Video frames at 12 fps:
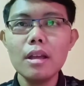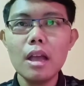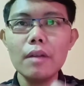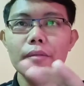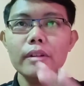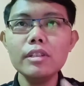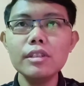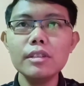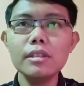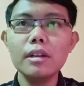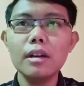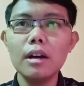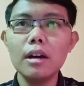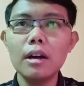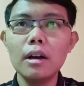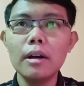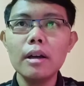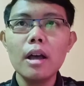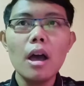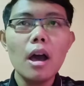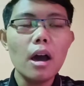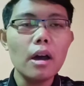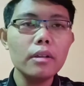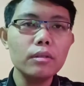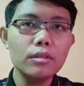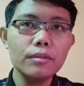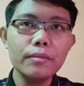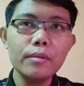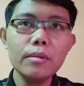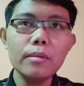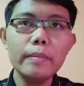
Average are useful